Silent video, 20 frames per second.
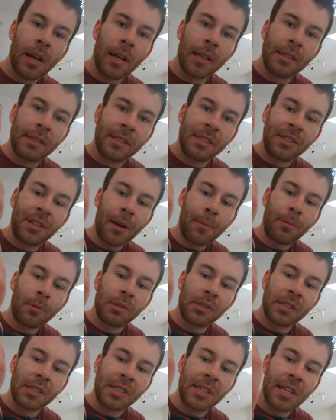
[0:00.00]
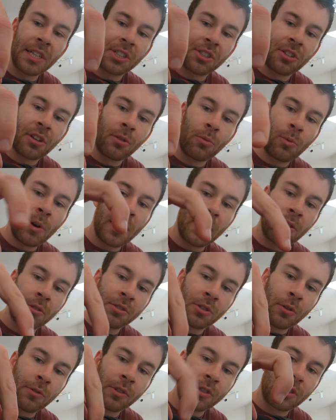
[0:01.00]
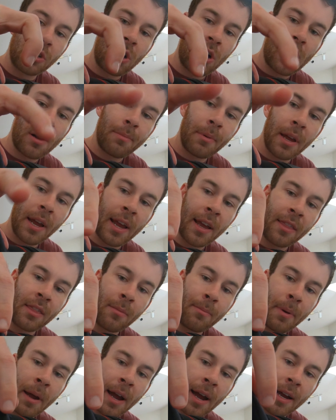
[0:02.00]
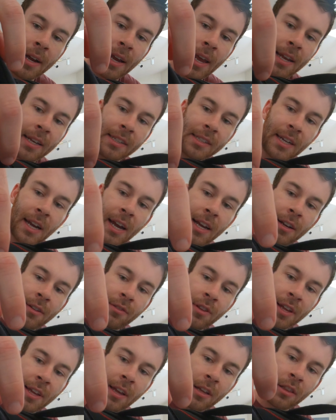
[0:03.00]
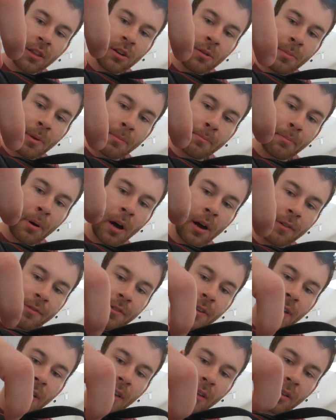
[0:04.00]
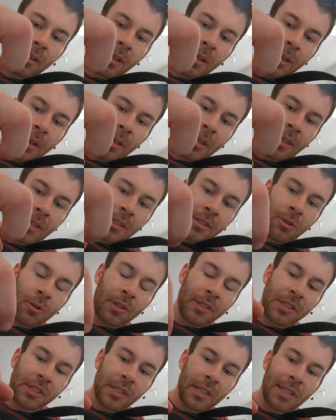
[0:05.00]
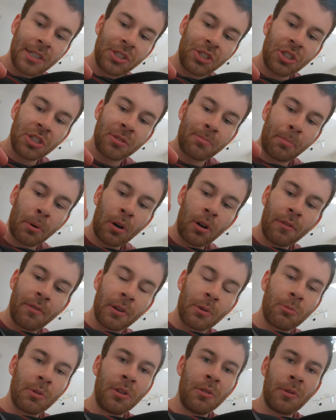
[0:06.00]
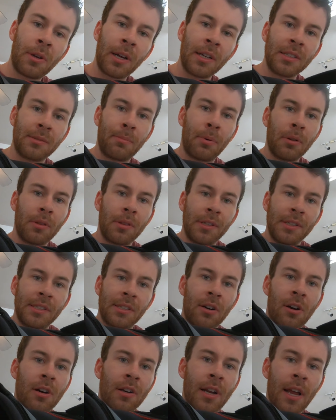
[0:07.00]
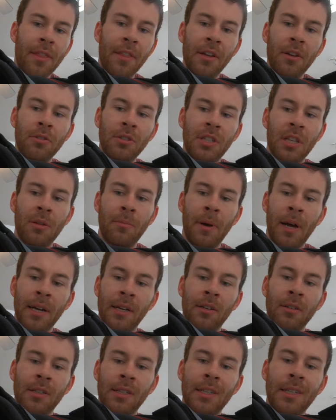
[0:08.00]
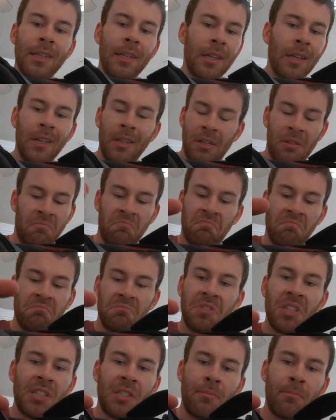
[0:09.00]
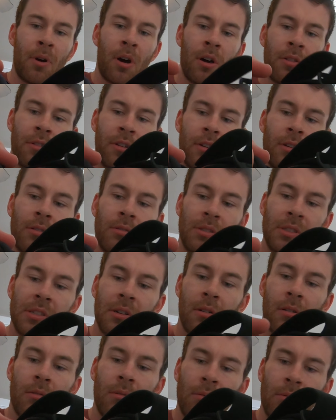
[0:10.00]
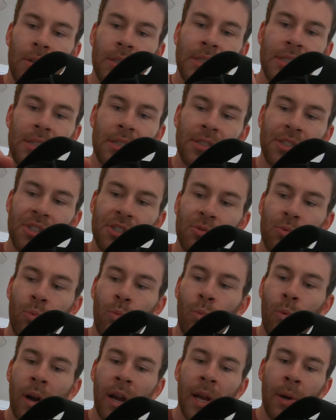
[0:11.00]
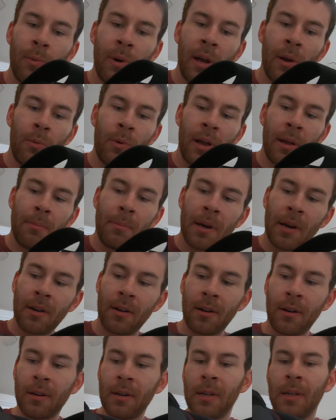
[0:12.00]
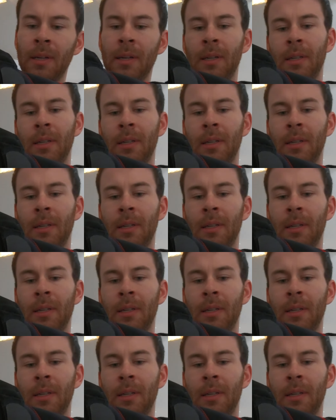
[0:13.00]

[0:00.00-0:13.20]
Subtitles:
It's double stitched in weight, goes over top and the back, and it's kind of like a little bit puffy. So it's just perfect. When you guys put these on and they go to the back of your knee, doesn't bother you. So it's just way better.